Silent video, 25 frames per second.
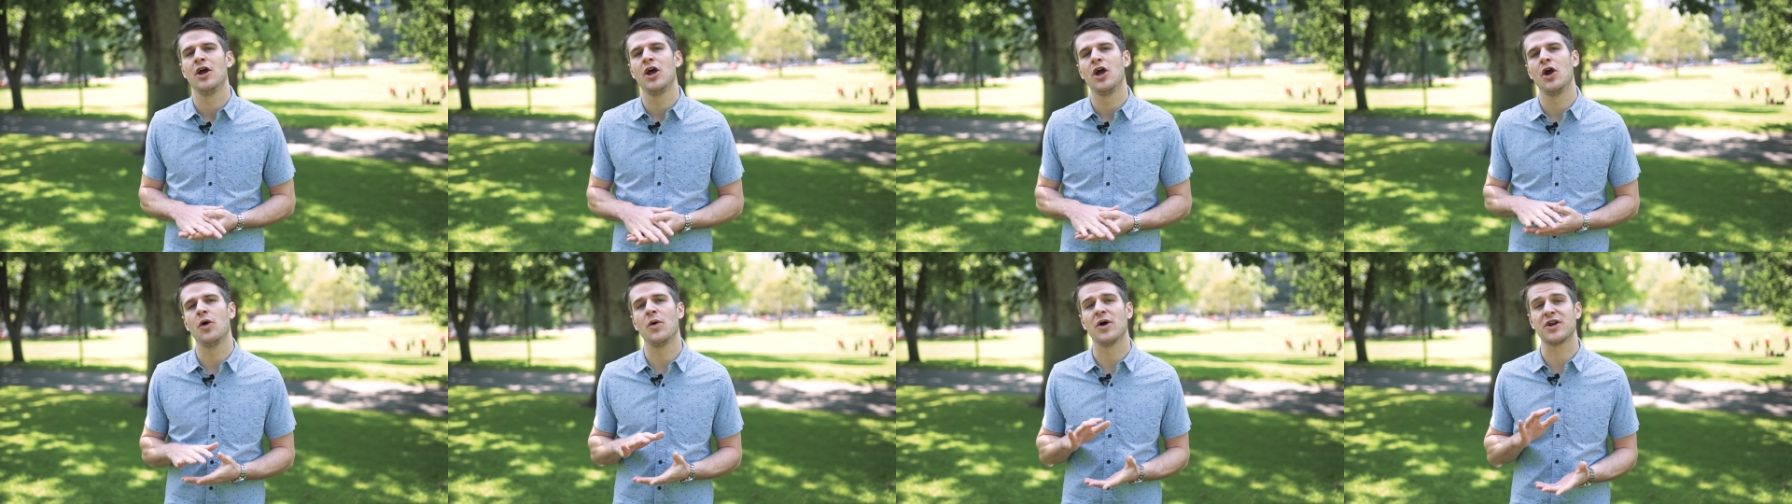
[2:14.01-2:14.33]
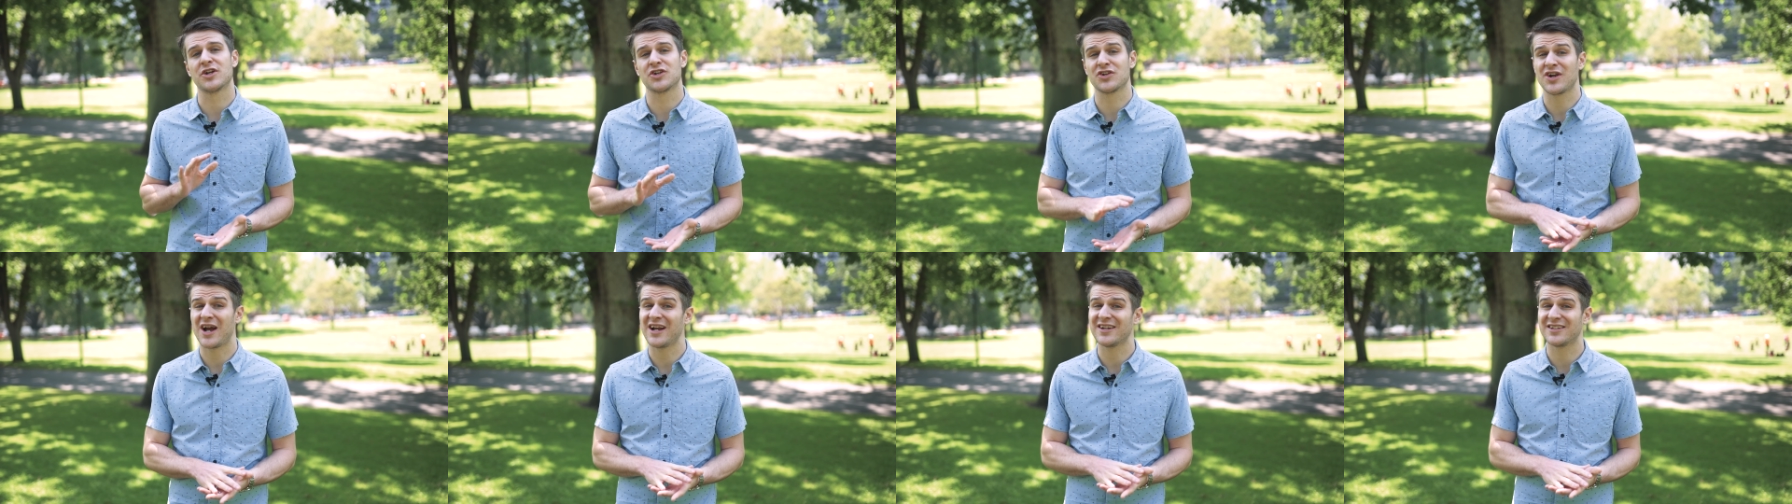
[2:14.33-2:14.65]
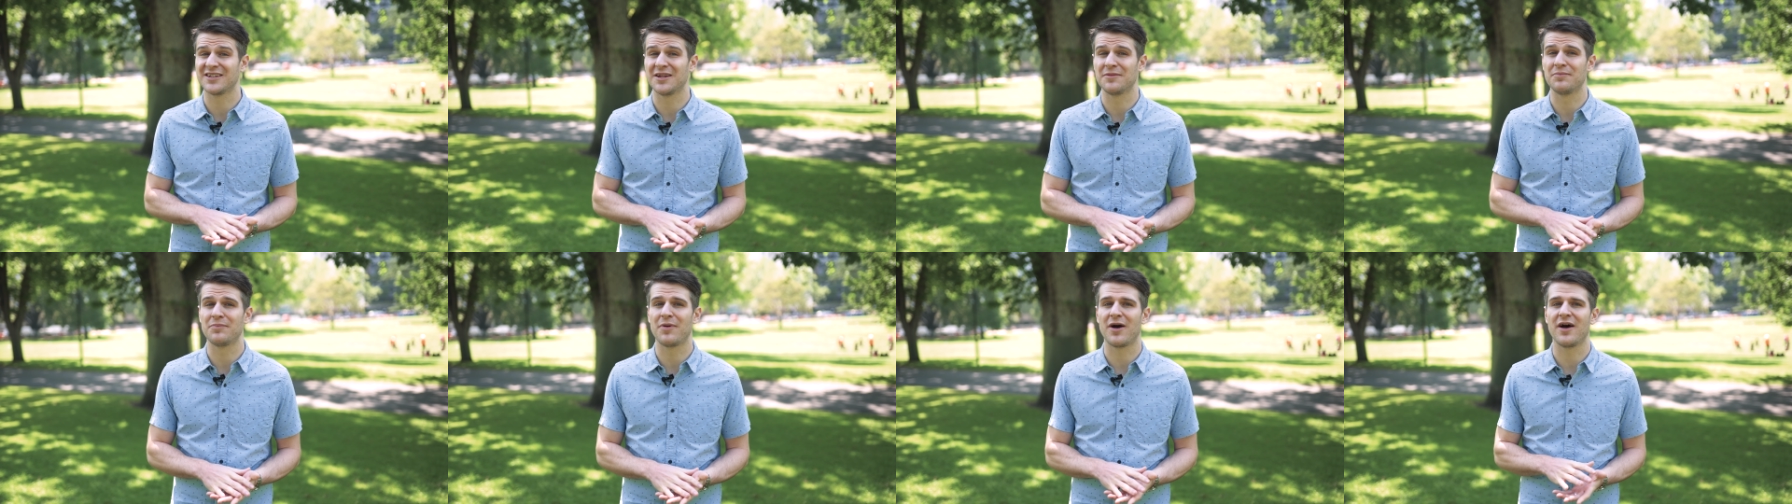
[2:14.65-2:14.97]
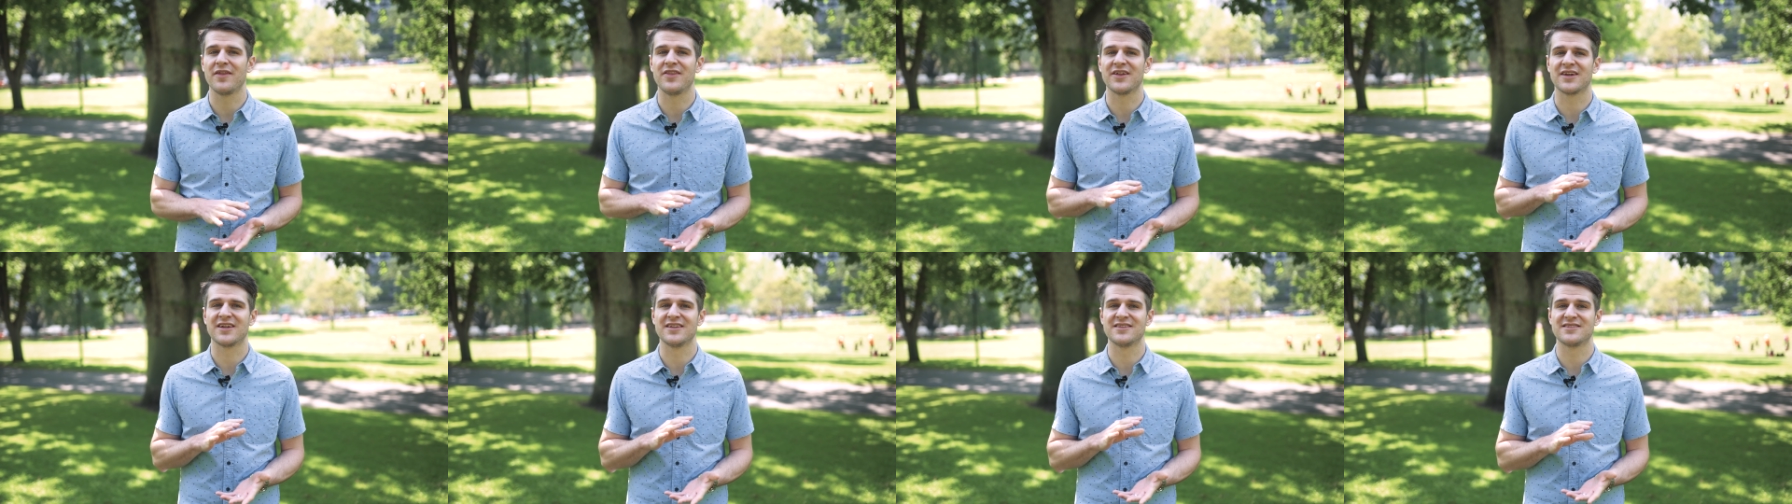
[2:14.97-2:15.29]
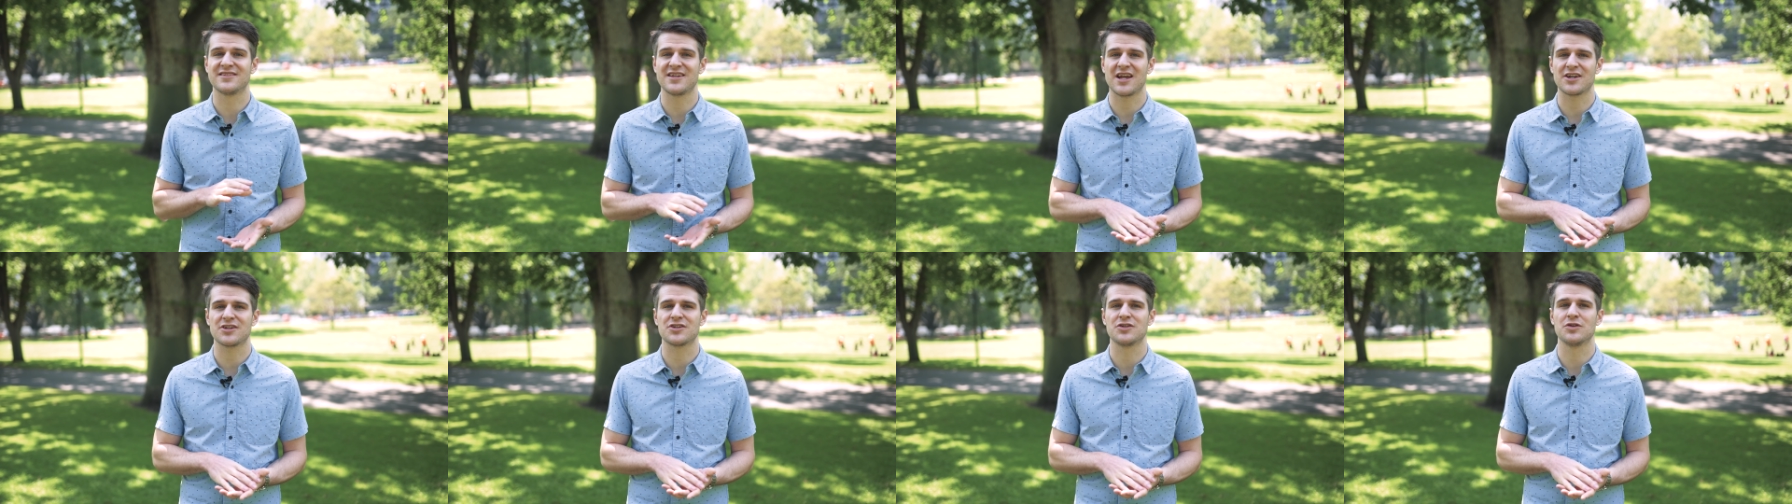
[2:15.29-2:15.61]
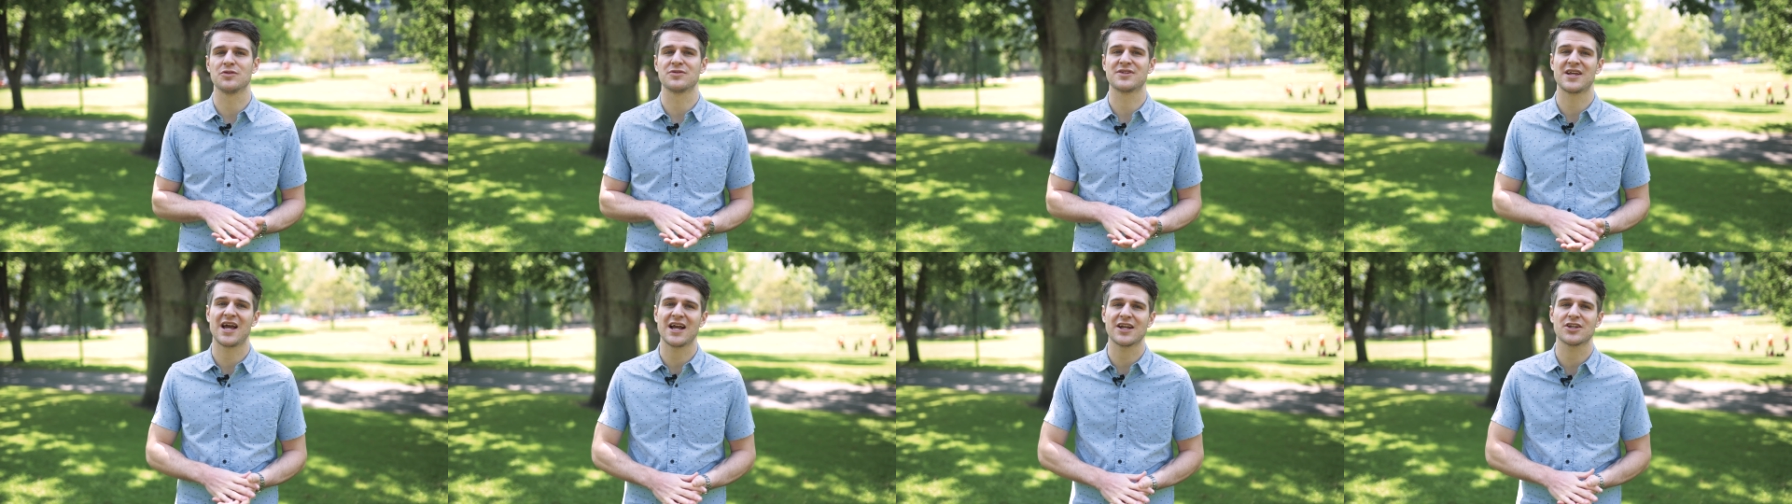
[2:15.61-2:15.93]
who are attracted by the
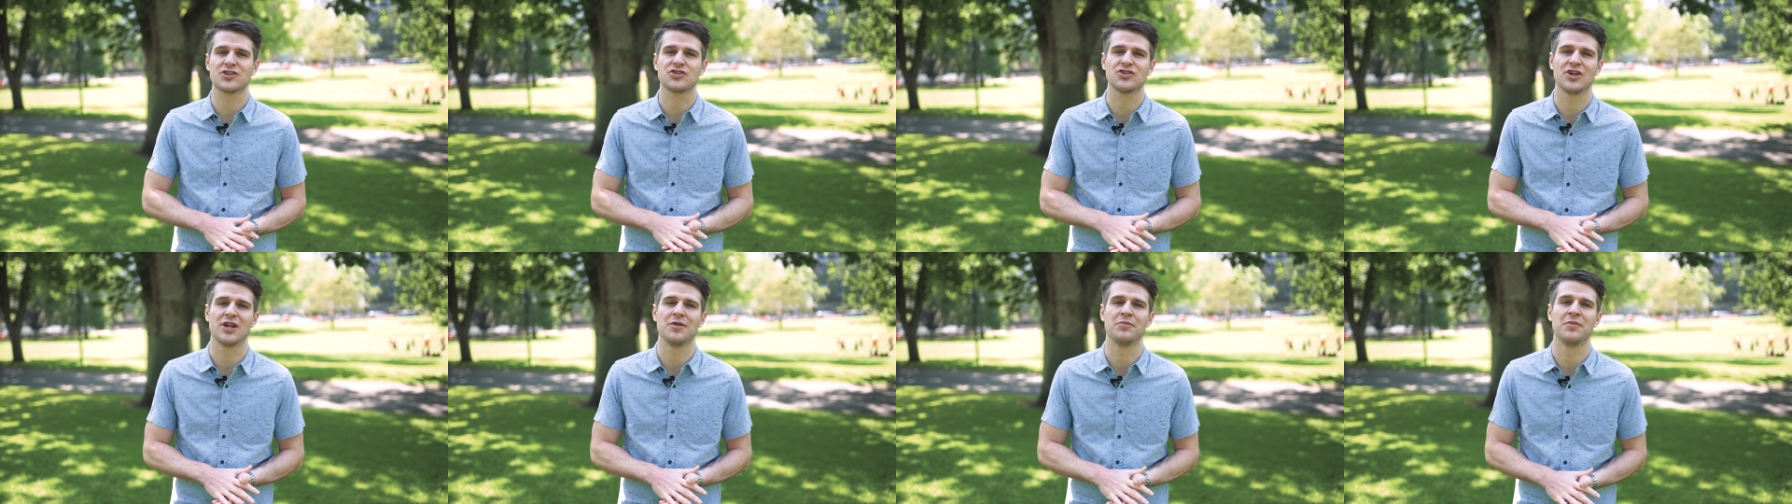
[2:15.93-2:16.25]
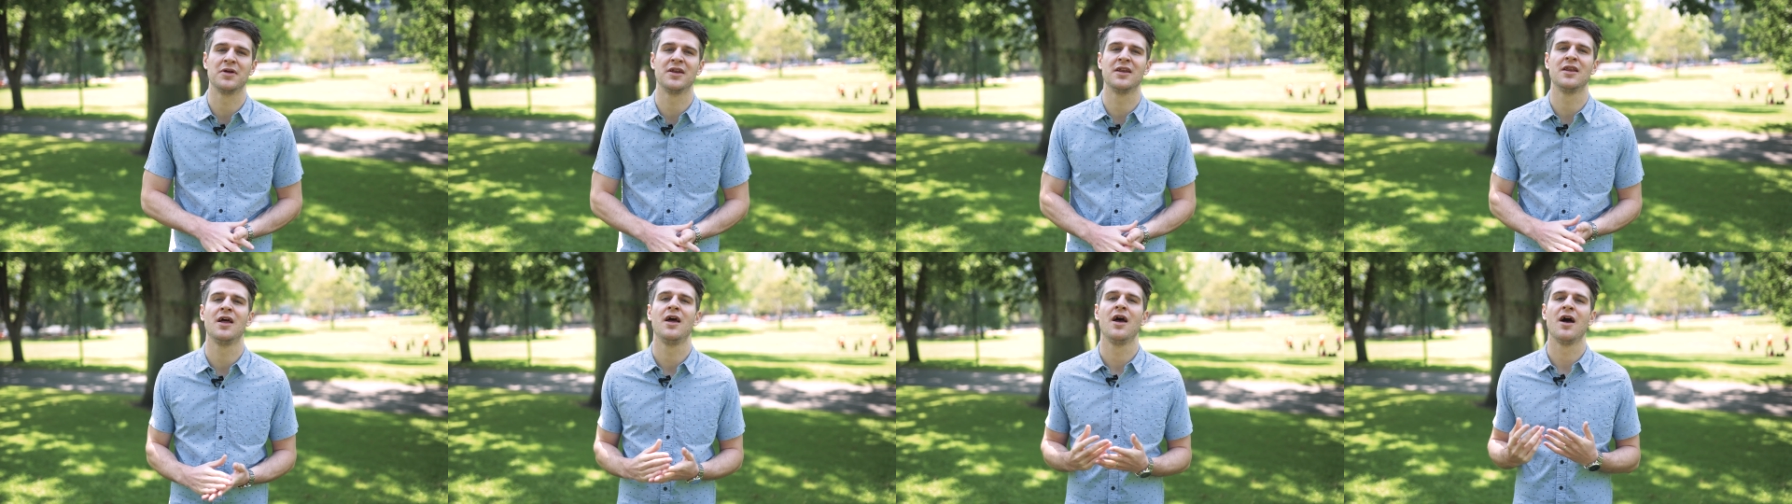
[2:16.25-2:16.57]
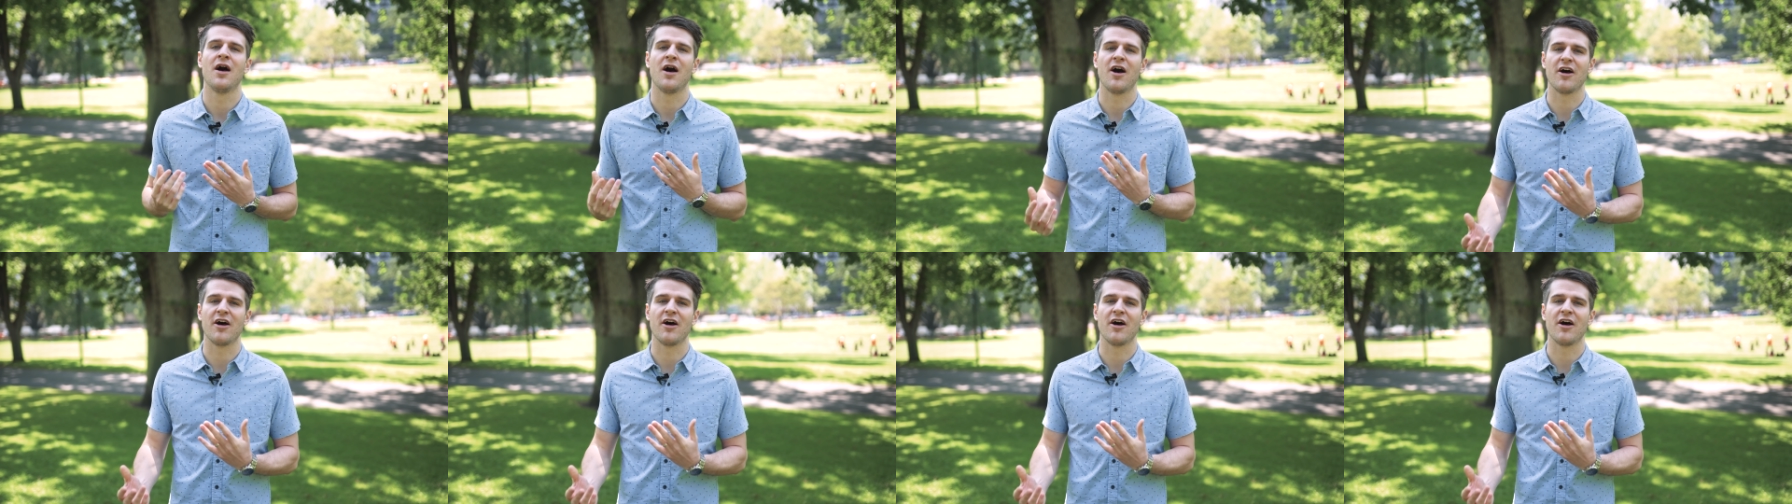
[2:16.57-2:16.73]
concessional tax treatment